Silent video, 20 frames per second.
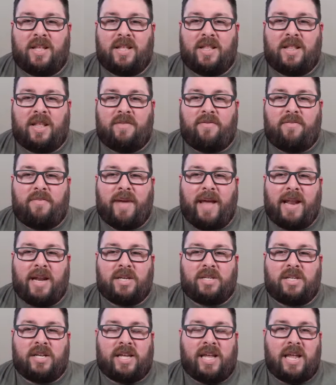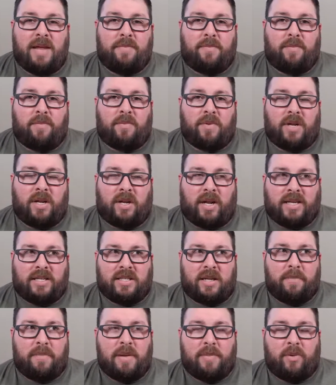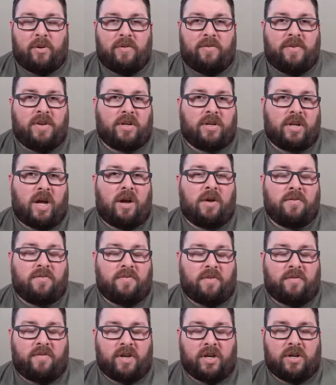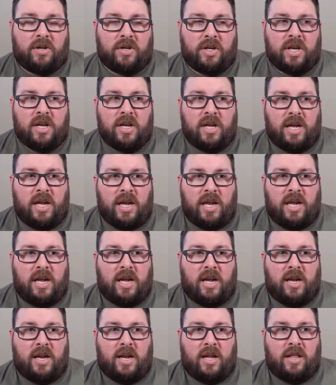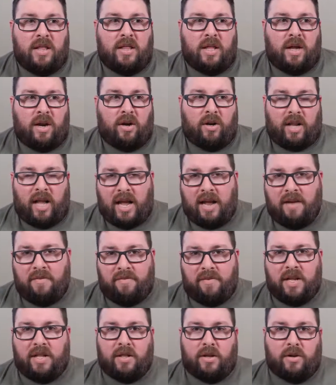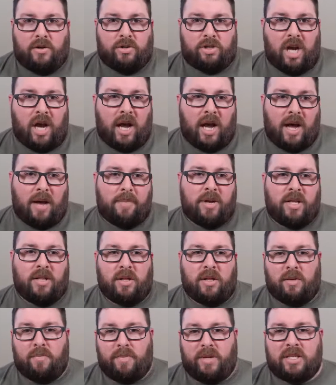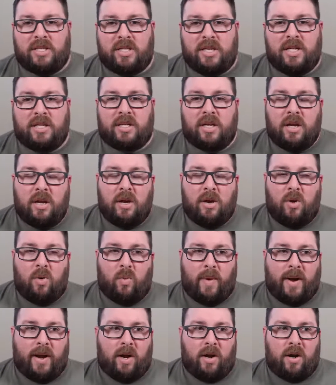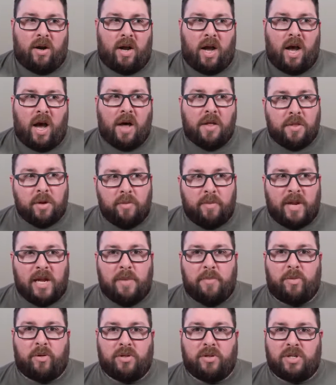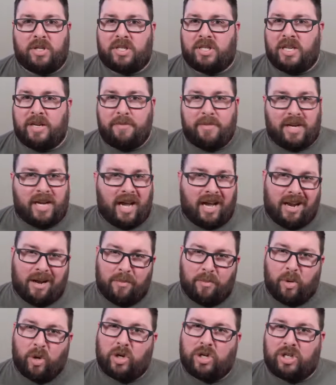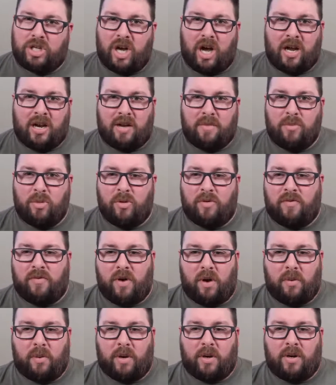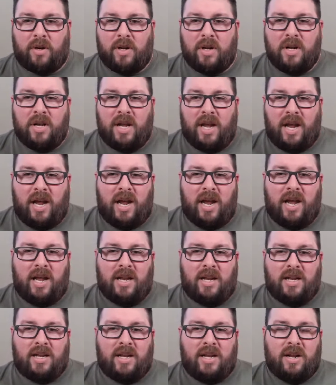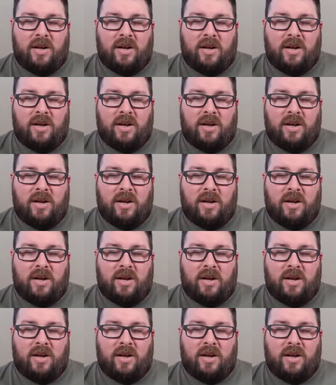managed to keep, like some people feel unfulfilled in their life, in their job, in their business, where other people just seem to kind of push on and move forward. And,